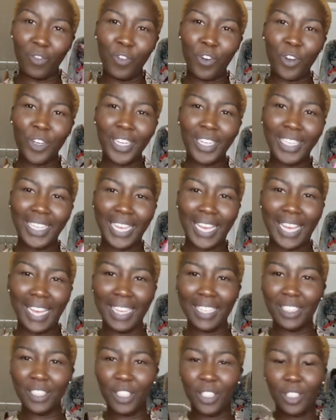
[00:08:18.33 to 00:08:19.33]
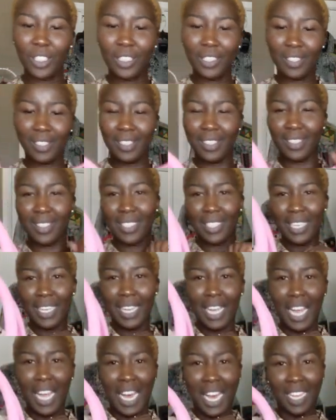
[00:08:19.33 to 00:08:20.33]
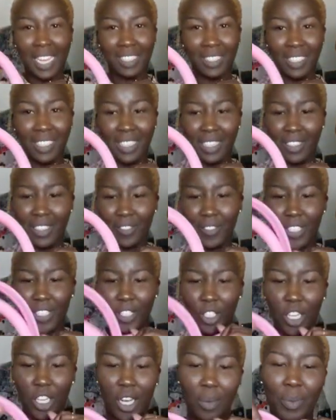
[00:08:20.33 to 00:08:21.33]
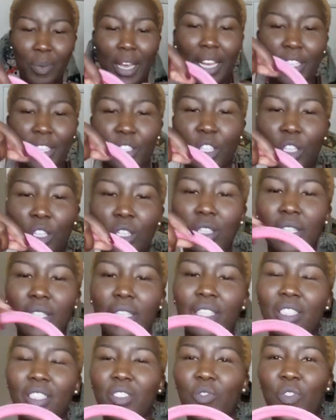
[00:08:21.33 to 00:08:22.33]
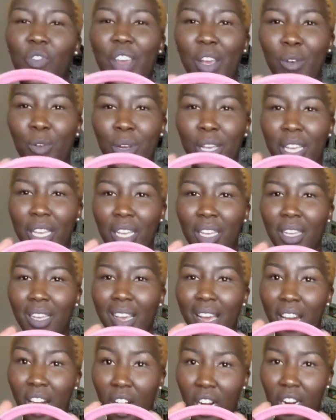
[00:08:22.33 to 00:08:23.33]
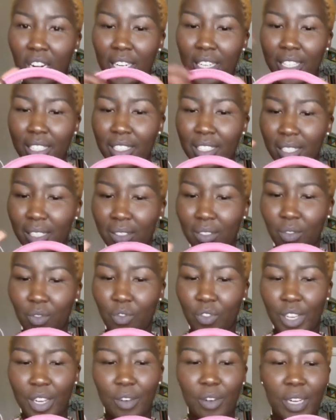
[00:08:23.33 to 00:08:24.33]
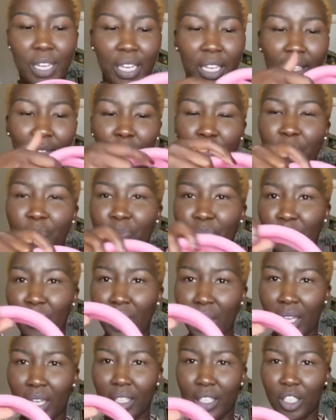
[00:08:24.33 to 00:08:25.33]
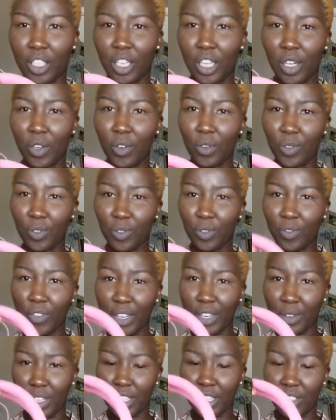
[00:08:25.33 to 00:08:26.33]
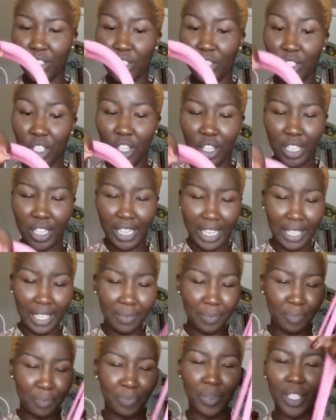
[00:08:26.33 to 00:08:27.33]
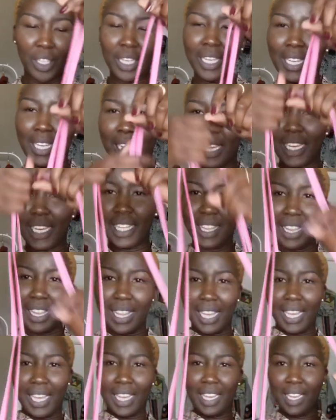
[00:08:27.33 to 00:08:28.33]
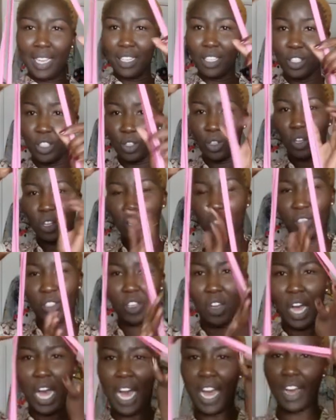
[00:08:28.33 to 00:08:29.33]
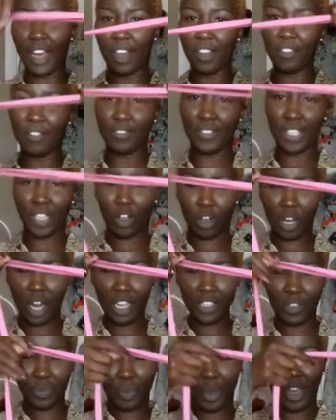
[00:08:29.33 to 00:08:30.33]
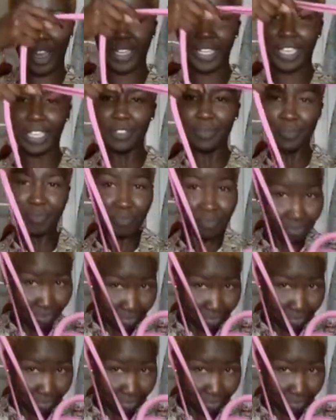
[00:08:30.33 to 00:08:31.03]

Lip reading: for the handles, I love the top handle. It's very hard, very, you know, very sturdy. And then you also have the crossbody.